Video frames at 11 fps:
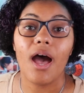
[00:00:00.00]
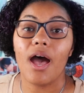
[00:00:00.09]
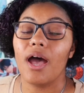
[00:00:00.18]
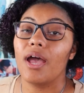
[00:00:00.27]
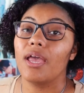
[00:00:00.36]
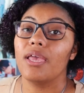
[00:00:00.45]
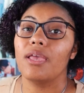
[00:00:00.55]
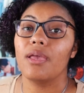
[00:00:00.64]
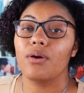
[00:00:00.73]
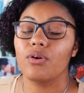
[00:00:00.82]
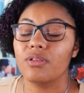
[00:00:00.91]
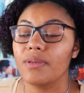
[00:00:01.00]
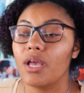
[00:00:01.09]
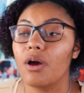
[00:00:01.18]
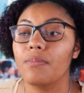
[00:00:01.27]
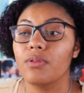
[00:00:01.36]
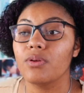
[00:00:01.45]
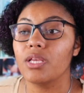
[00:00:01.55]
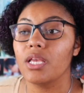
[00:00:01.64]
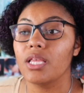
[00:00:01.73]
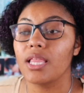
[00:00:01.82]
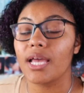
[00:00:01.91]
I am going to be
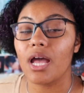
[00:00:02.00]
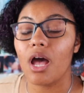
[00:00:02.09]
uploading like